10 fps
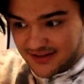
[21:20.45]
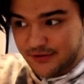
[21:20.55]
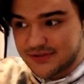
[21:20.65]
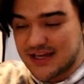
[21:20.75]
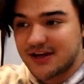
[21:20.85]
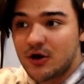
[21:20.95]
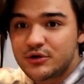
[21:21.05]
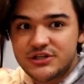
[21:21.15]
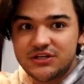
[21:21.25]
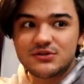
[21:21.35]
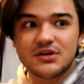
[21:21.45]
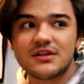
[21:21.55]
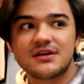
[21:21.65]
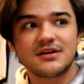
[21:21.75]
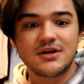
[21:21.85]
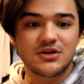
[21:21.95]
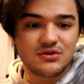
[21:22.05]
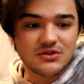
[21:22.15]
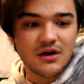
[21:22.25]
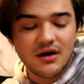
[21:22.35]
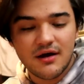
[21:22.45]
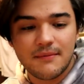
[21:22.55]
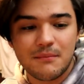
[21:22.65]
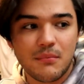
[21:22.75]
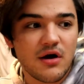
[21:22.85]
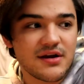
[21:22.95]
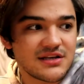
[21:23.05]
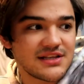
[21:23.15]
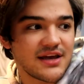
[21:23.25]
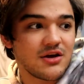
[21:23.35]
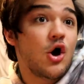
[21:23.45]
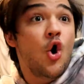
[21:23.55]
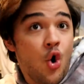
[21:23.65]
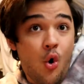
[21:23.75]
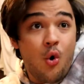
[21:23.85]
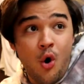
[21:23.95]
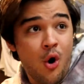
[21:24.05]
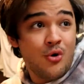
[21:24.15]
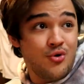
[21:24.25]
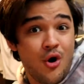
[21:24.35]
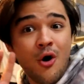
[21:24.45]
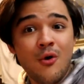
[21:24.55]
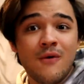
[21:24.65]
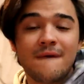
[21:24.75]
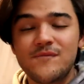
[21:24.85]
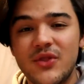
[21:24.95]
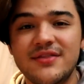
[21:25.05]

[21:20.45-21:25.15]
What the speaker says: it was like, oh shit, you saw Marcus, like, oh no!